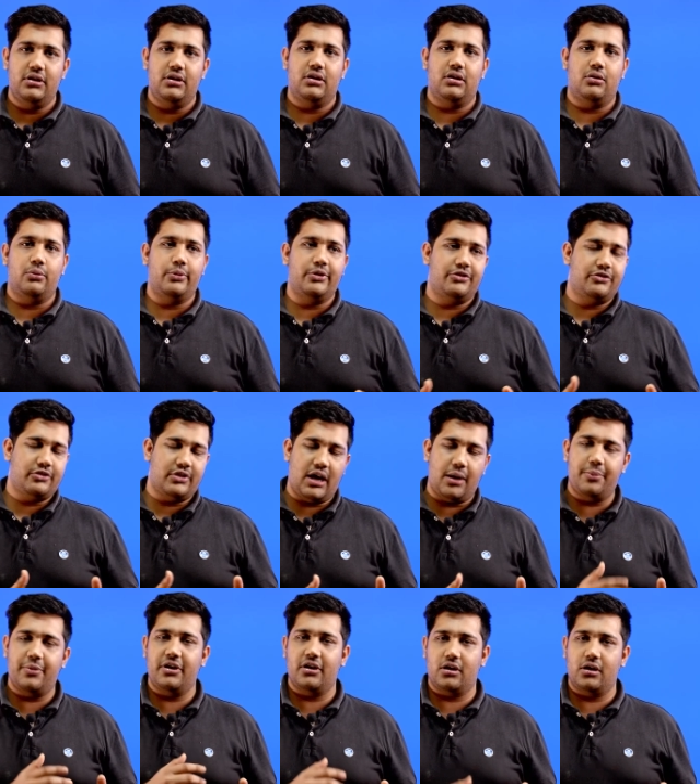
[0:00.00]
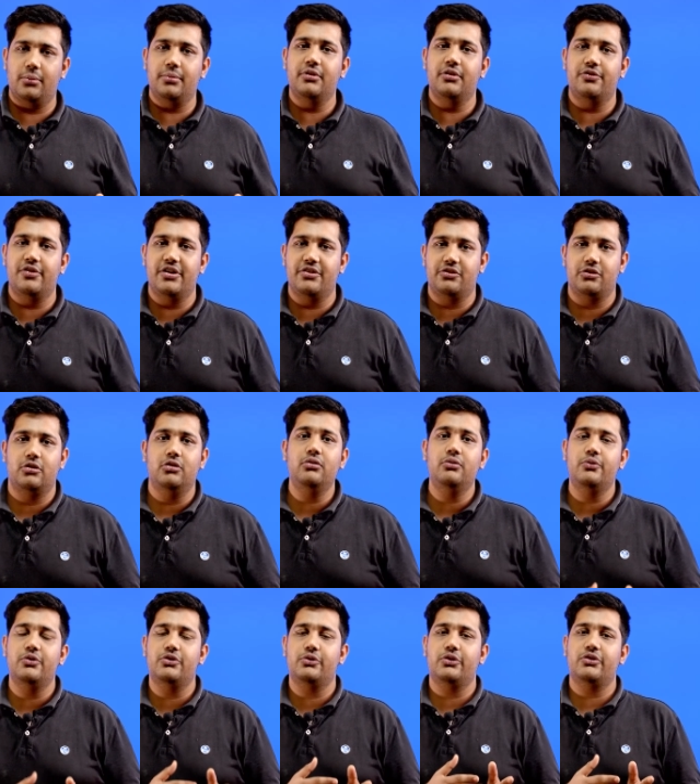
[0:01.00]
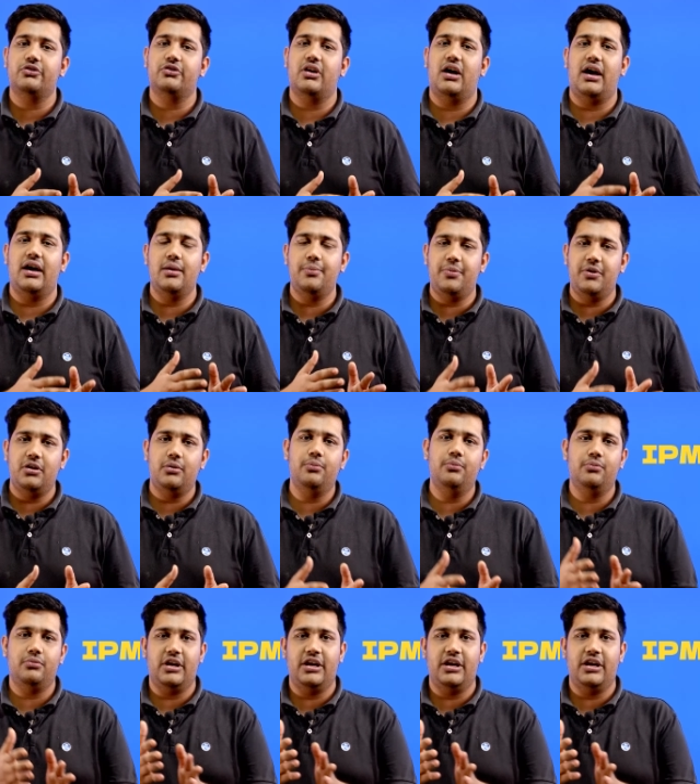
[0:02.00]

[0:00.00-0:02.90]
which happened a couple of days ago, which was IPM